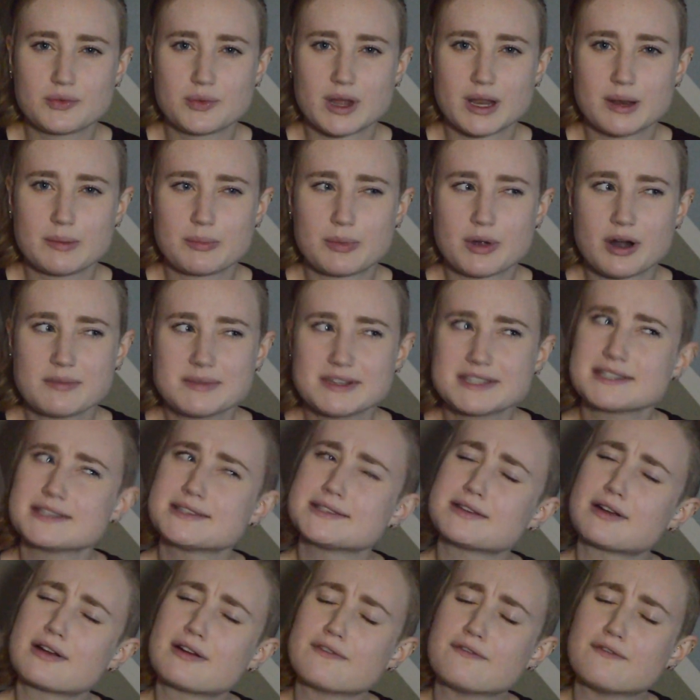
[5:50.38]
when
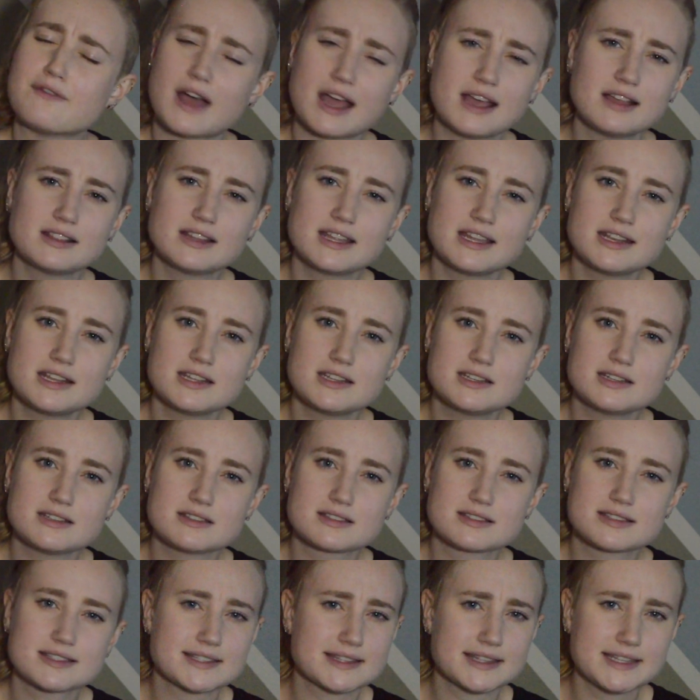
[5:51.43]
promises are violated,
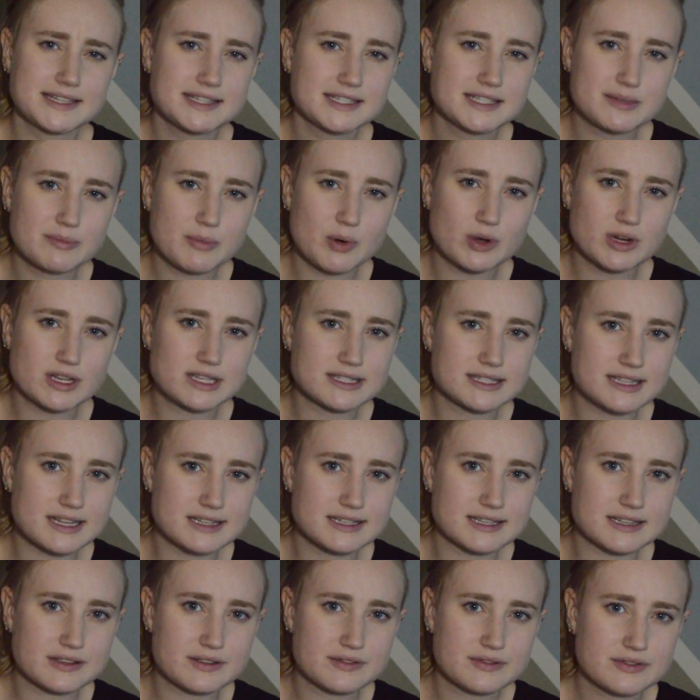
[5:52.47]
this leads to more
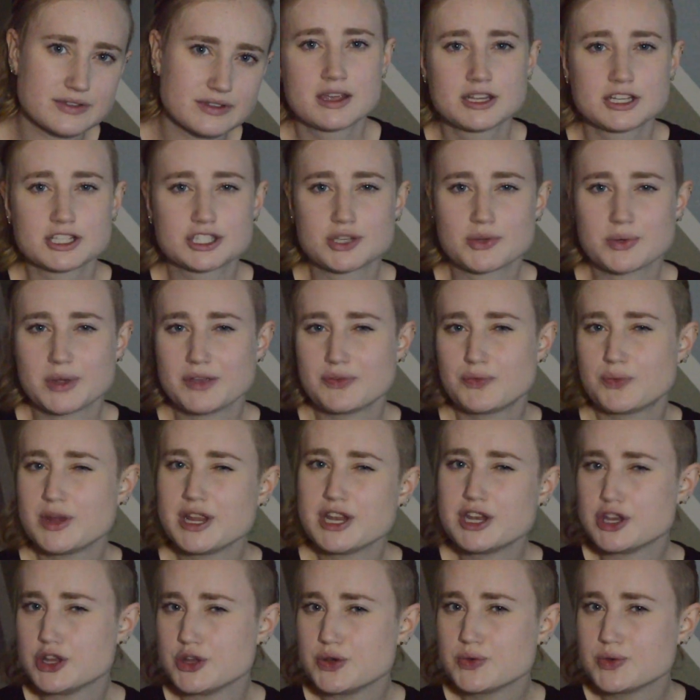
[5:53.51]
incentive. So if
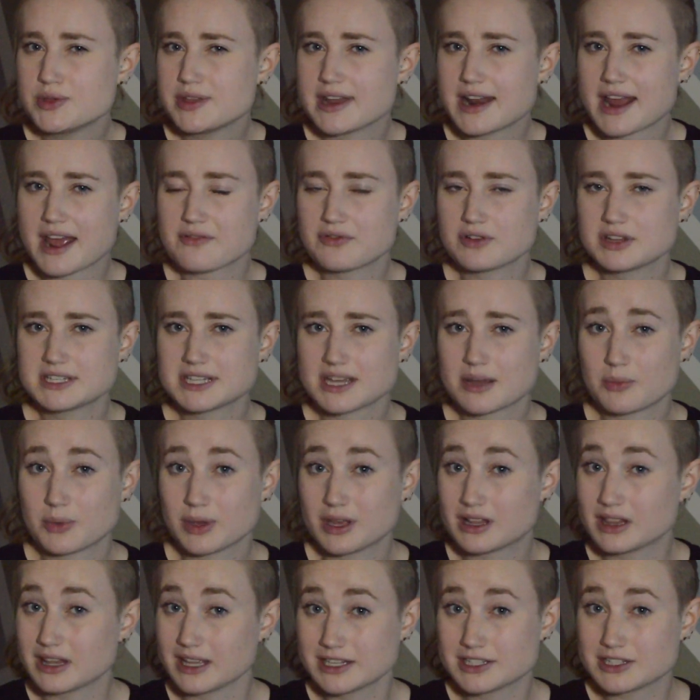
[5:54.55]
we knew that every time we
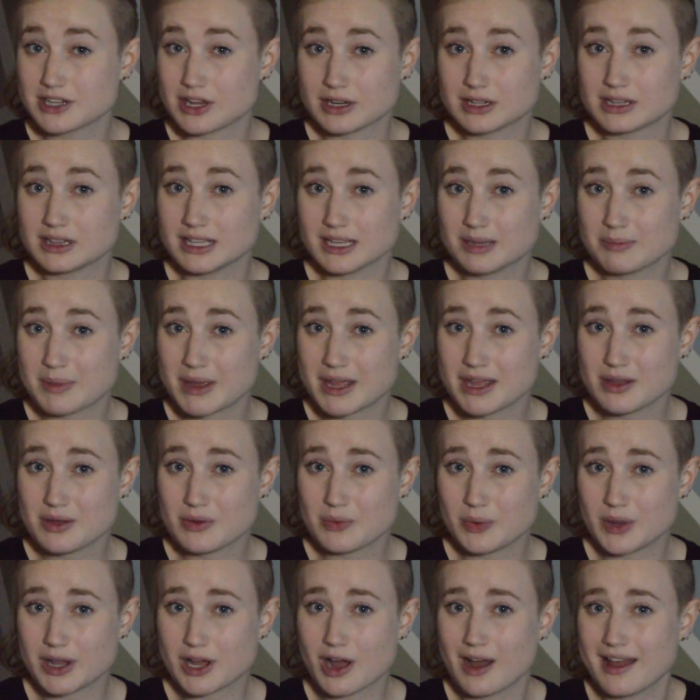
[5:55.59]
clicked on clickbait,
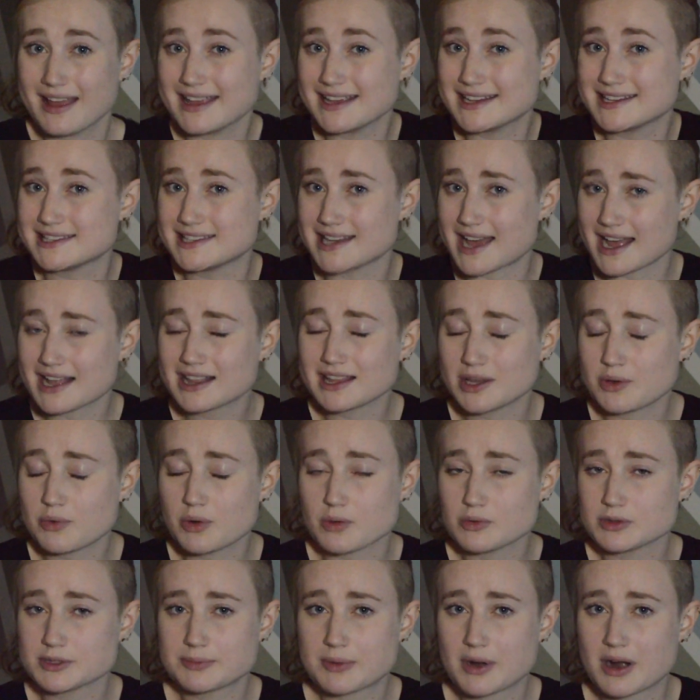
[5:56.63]
we got exactly
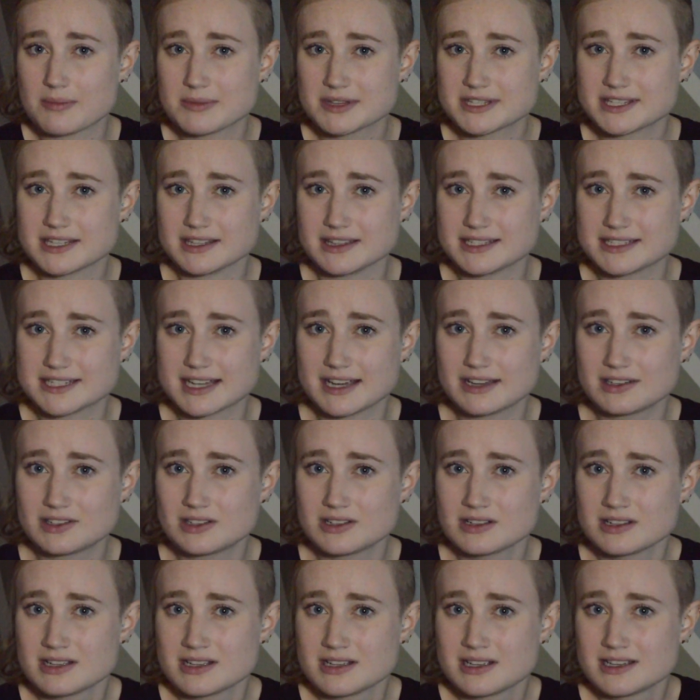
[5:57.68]
what was promised in the
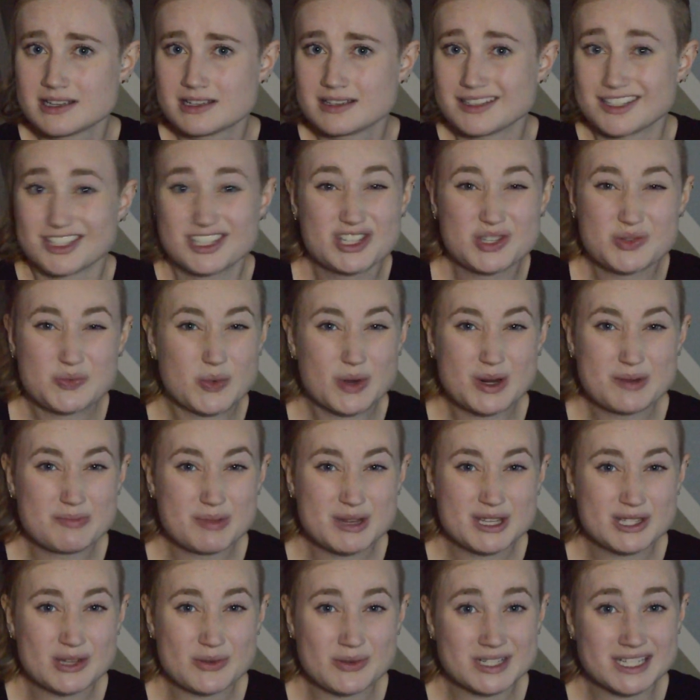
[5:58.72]
title, it just wouldn't be
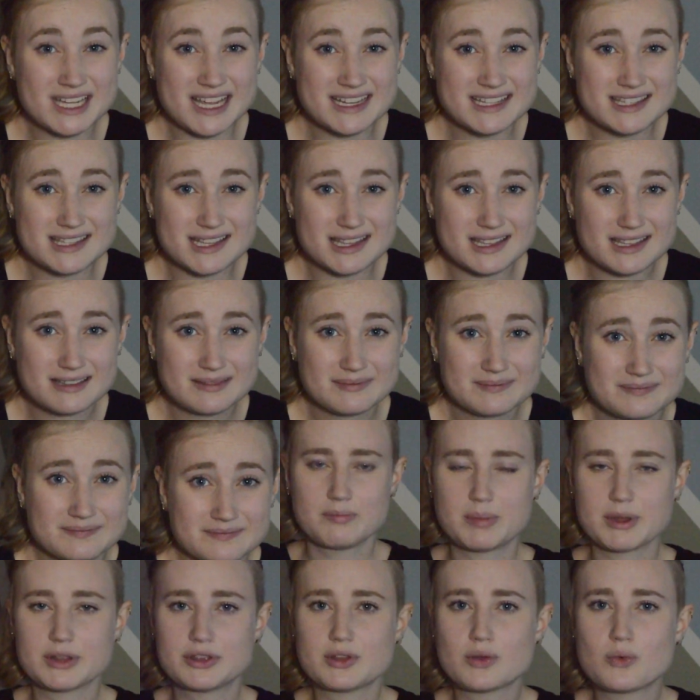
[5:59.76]
so enticing.
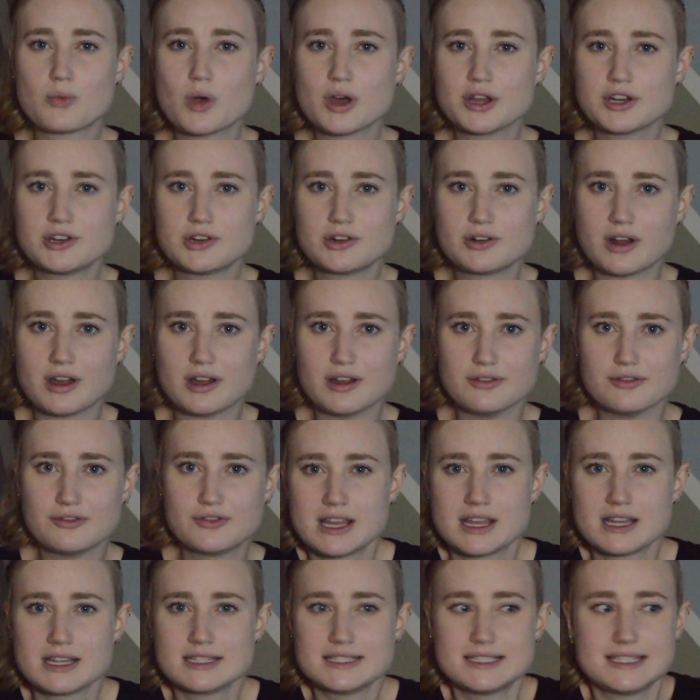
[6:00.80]
But the wonder of,
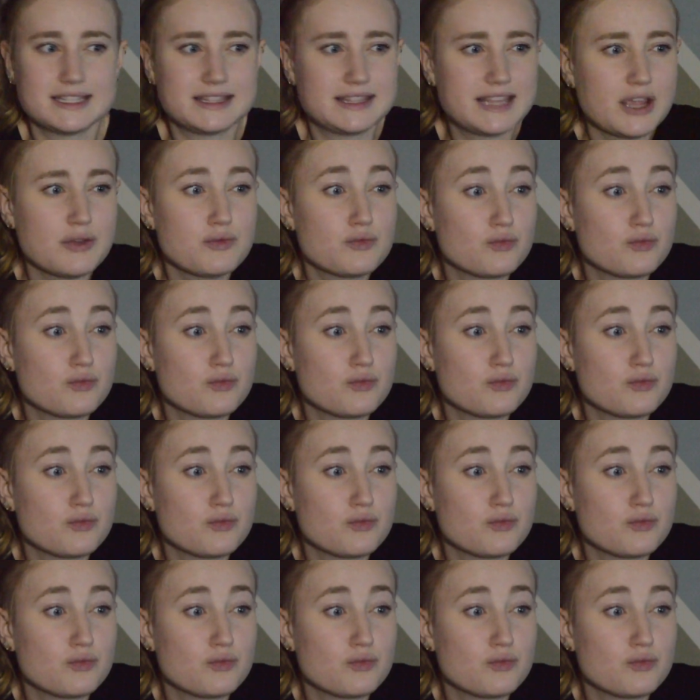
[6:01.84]
did they